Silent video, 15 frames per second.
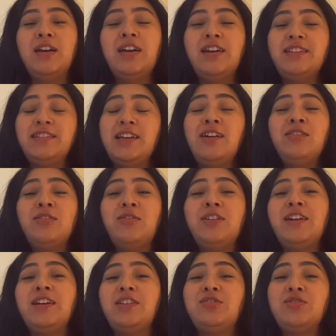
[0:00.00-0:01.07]
download
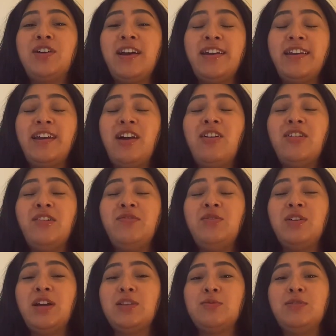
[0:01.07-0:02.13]
it and try it out if you
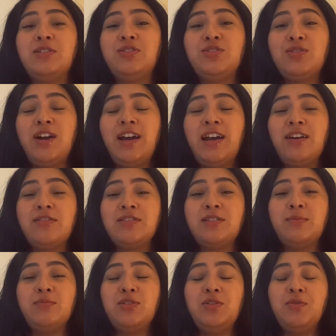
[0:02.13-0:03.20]
guys want to try out
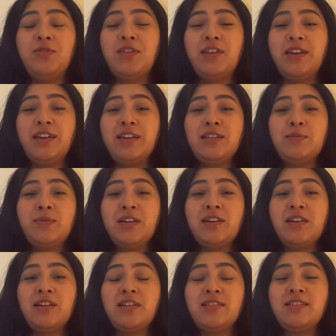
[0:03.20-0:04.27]
some new things,
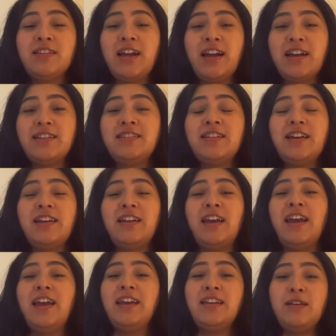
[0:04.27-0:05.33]
because like I said,
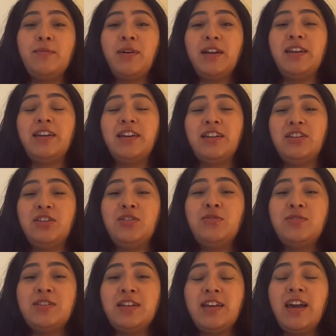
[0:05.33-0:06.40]
anybody can
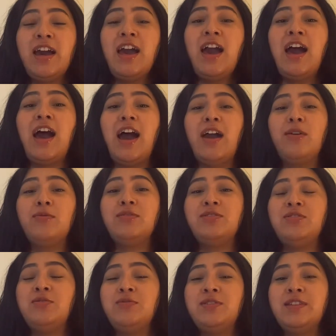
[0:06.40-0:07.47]
use it. I was
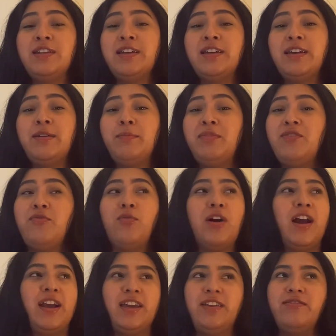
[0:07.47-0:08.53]
using it before
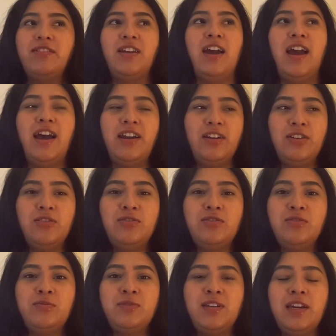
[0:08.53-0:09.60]
I even had a
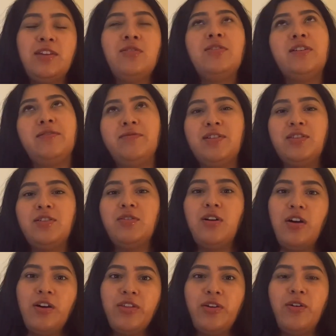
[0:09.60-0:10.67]
YouTube channel,
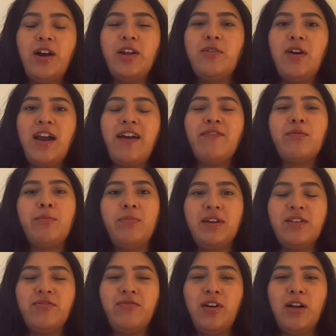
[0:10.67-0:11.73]
although I don't have a
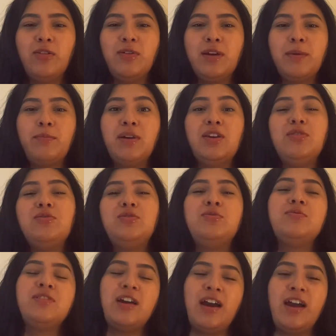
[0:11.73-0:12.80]
big following, but you
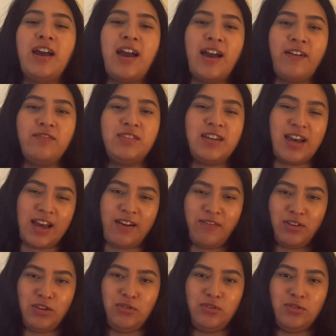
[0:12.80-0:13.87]
do not have to have a
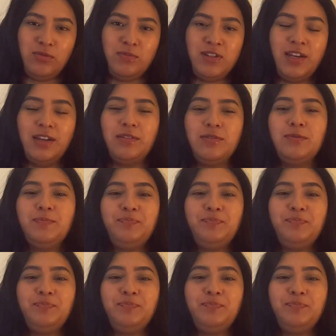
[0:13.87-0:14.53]
YouTube channel.